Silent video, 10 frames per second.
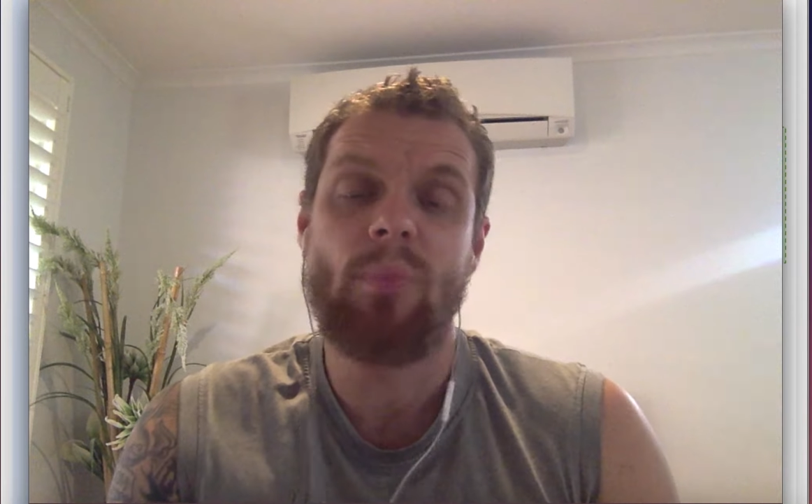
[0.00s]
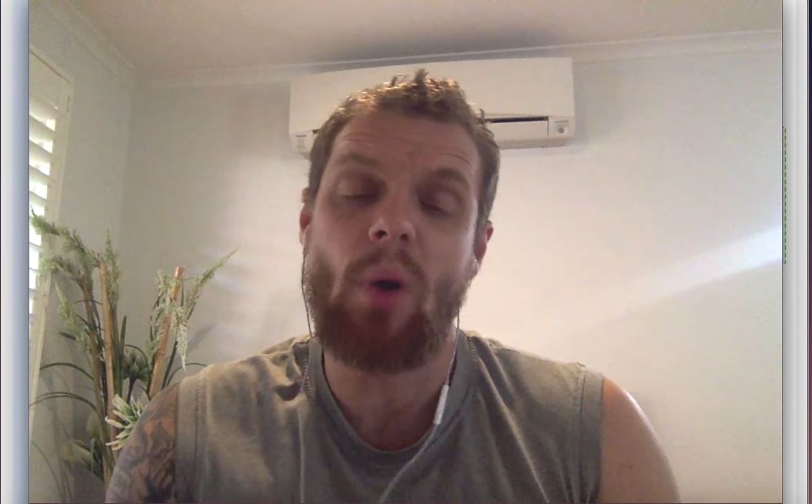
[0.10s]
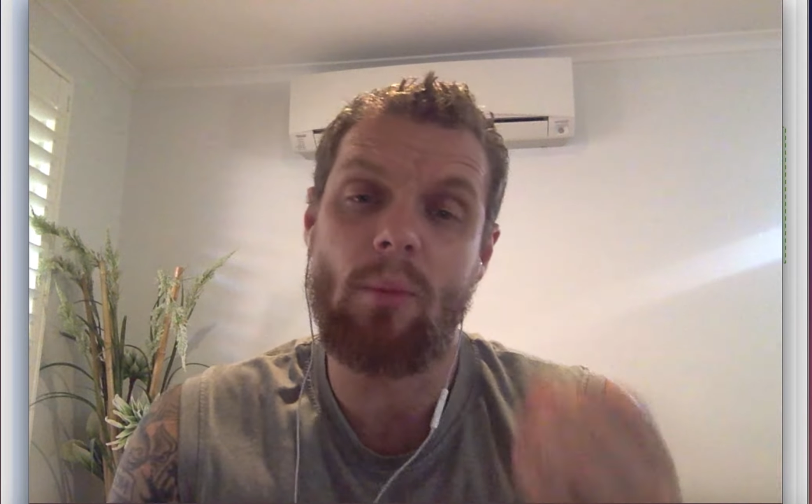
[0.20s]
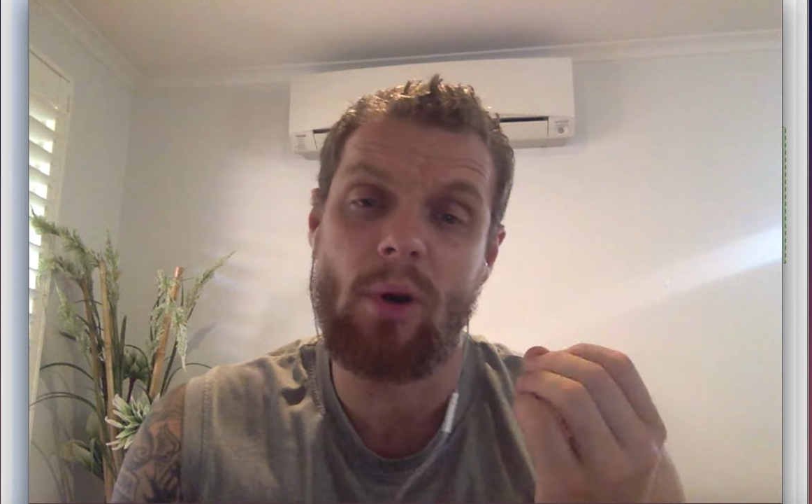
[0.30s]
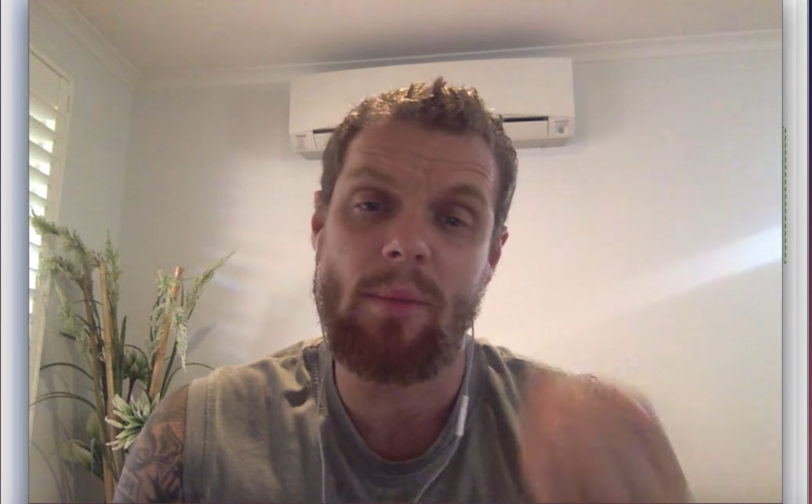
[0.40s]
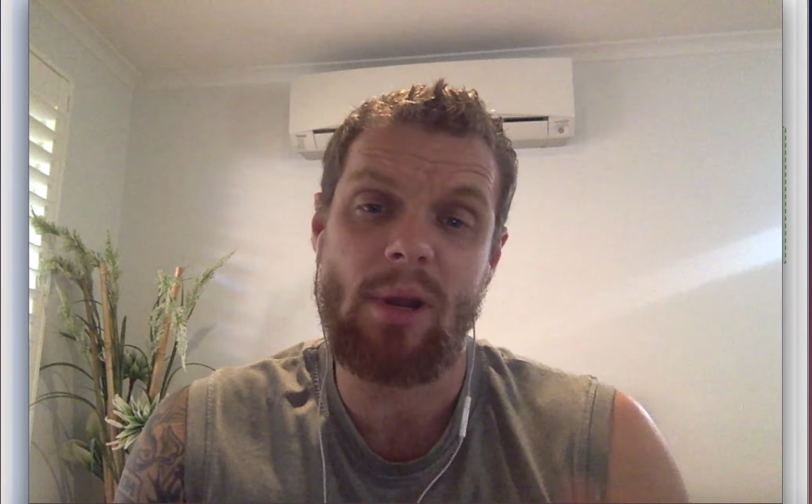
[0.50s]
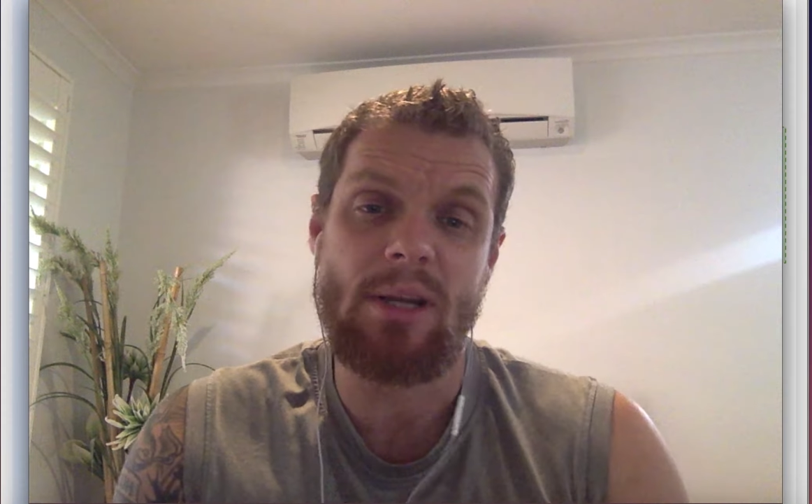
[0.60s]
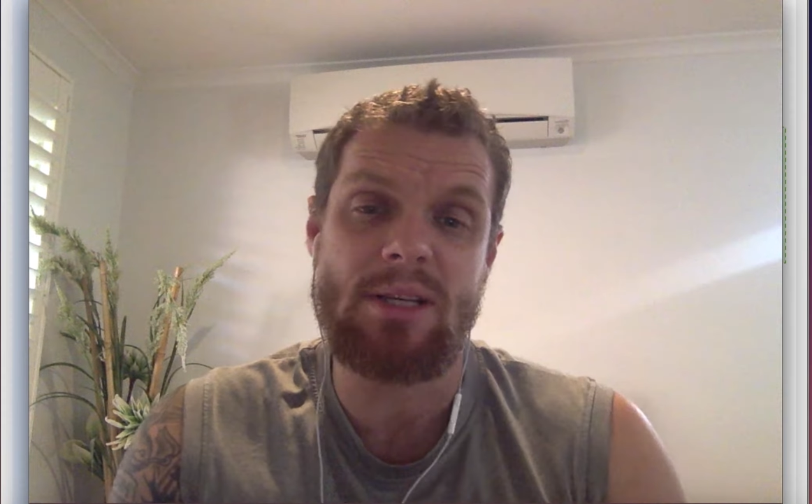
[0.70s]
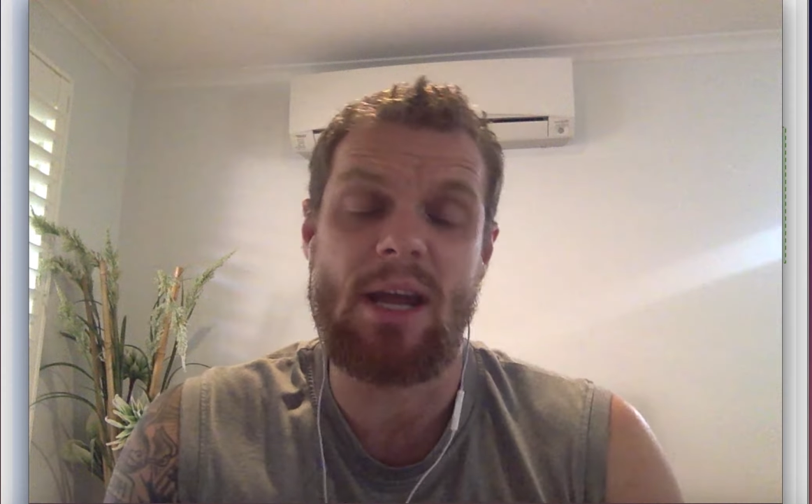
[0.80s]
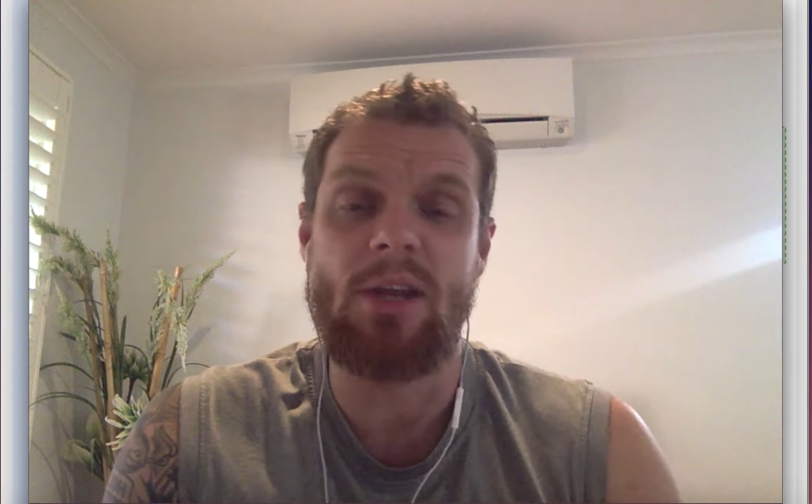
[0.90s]
what I'm going to
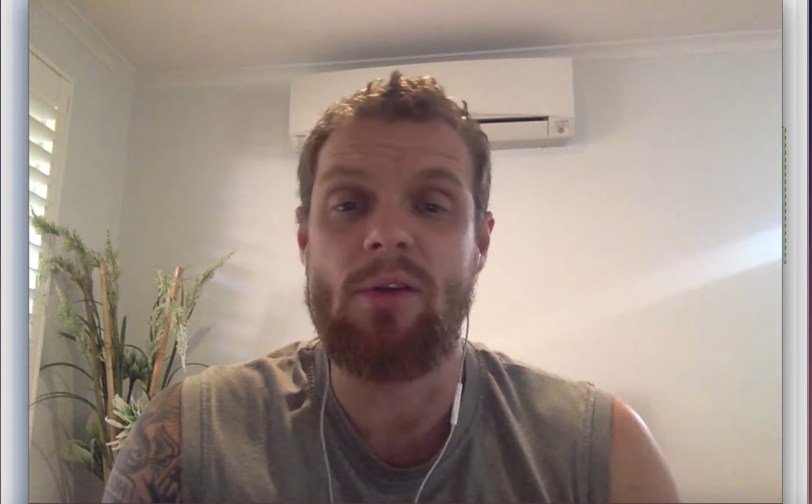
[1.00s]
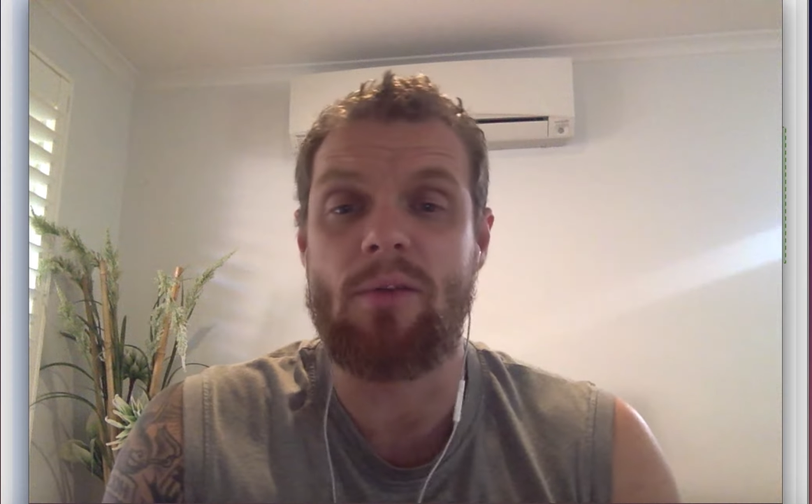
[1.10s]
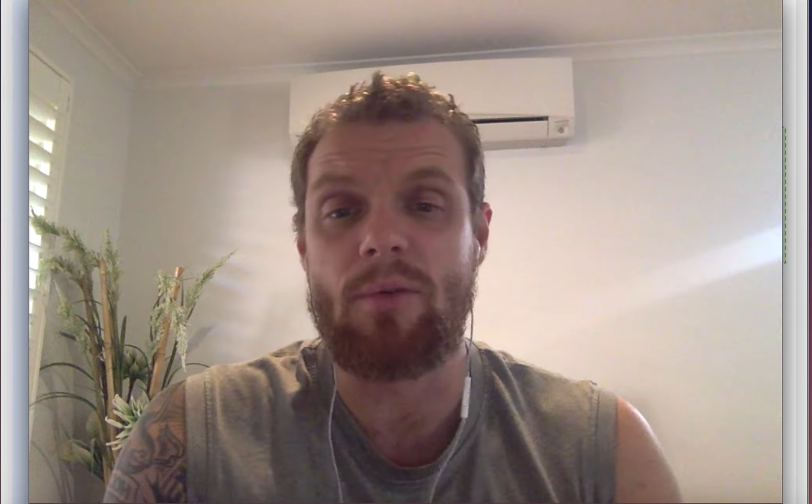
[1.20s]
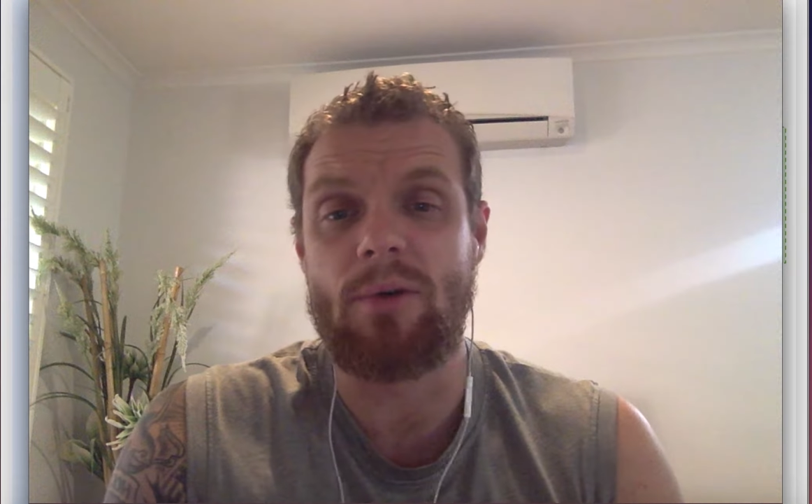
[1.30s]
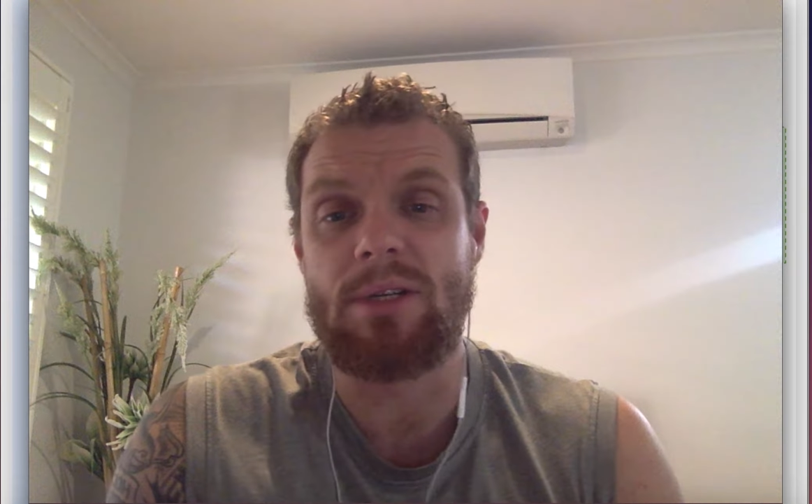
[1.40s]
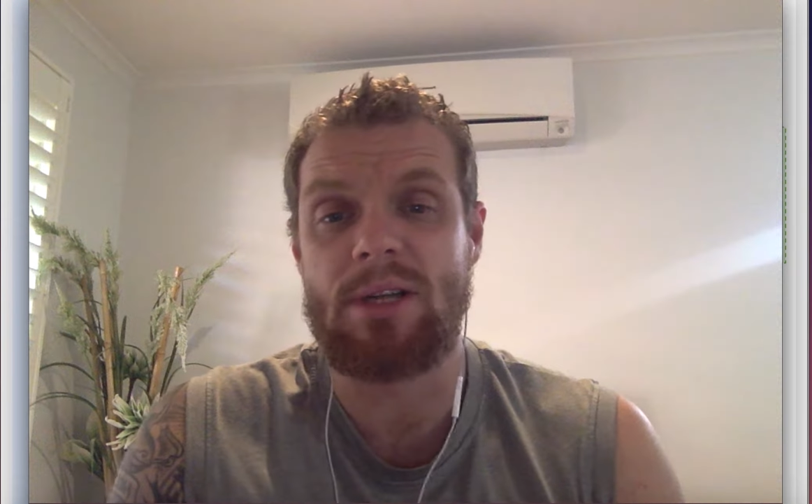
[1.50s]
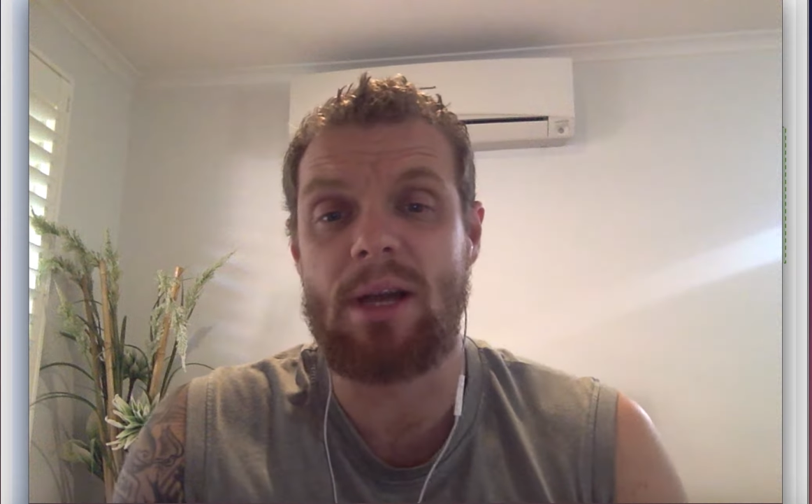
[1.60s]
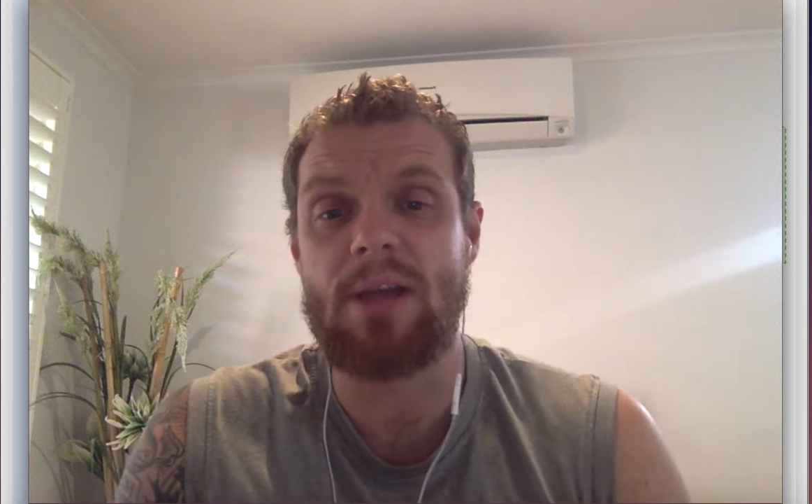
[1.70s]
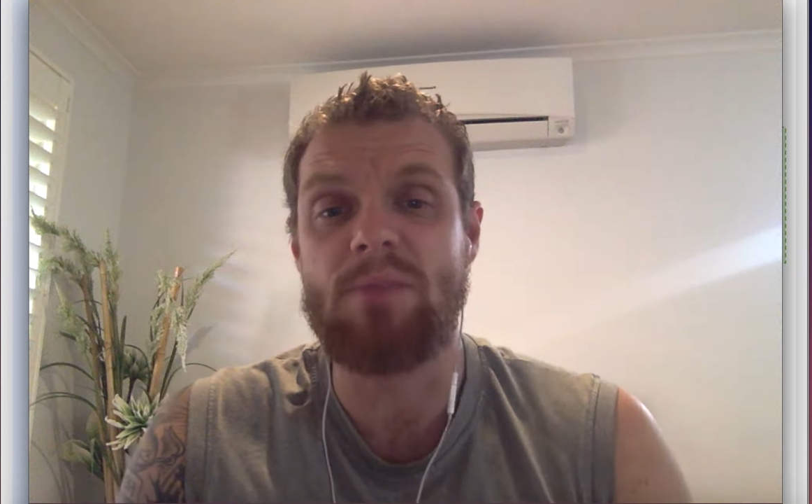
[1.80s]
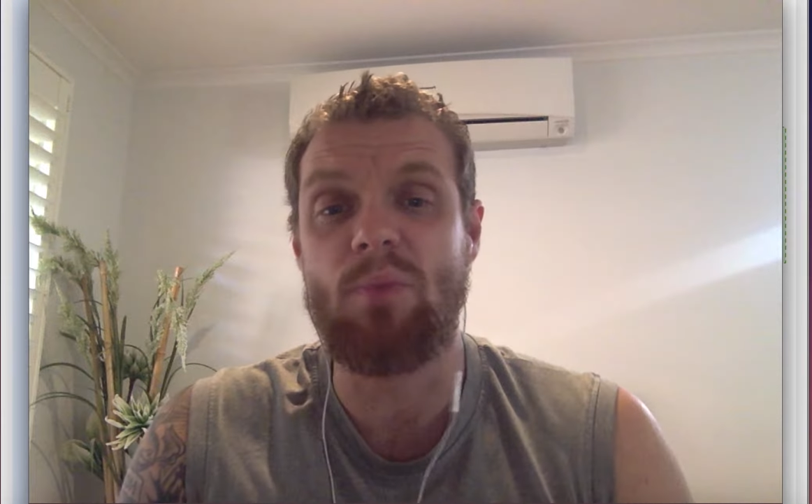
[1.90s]
take you through in
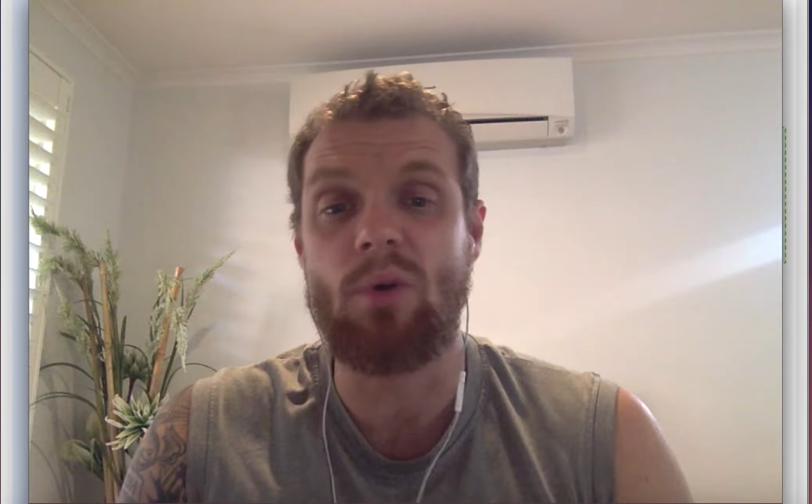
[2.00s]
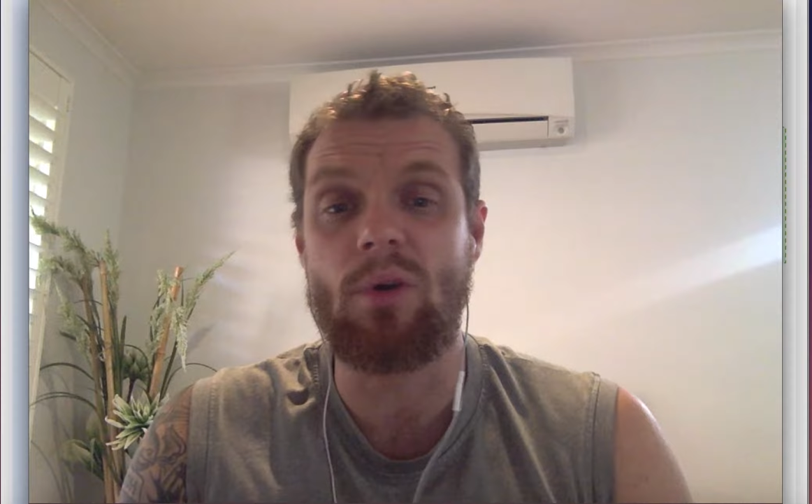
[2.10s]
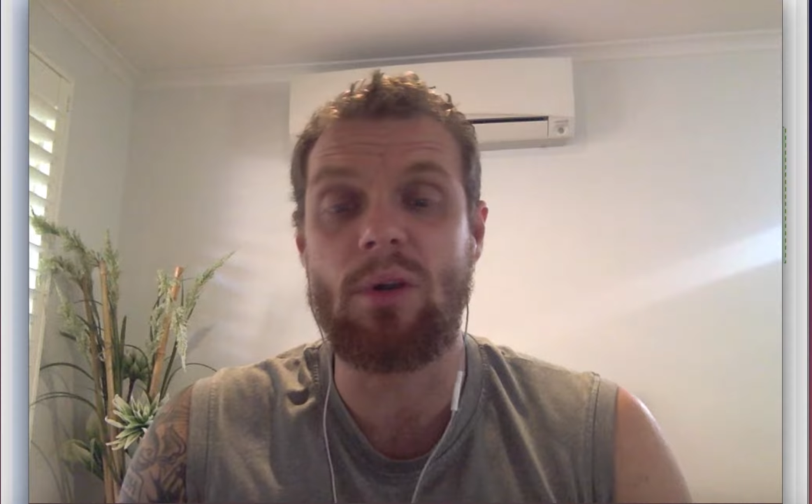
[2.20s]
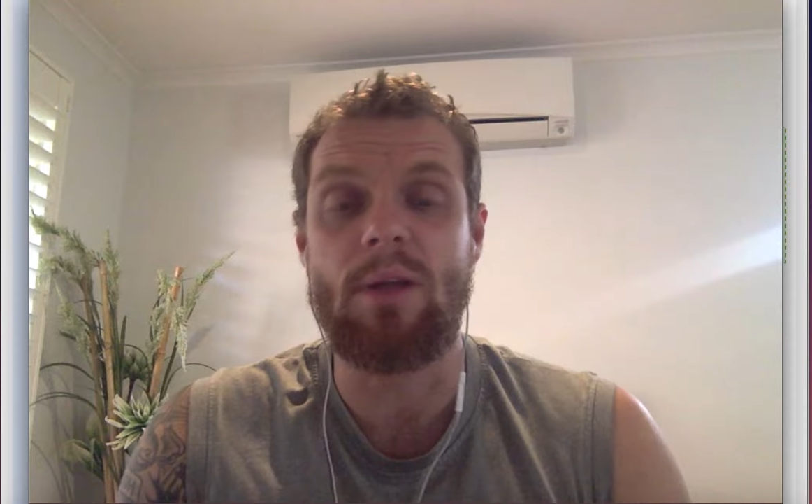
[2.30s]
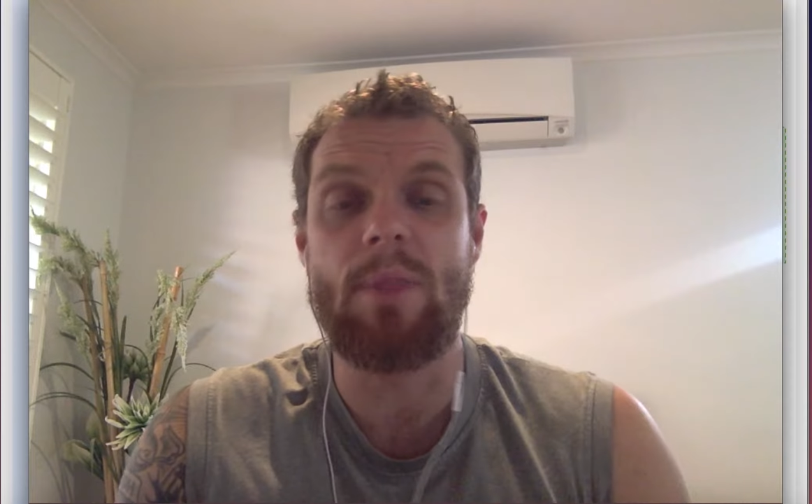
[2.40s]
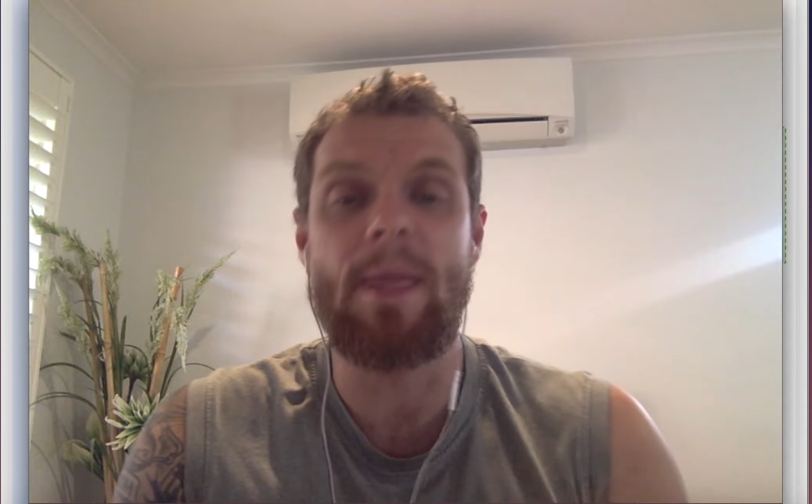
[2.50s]
today's booklet,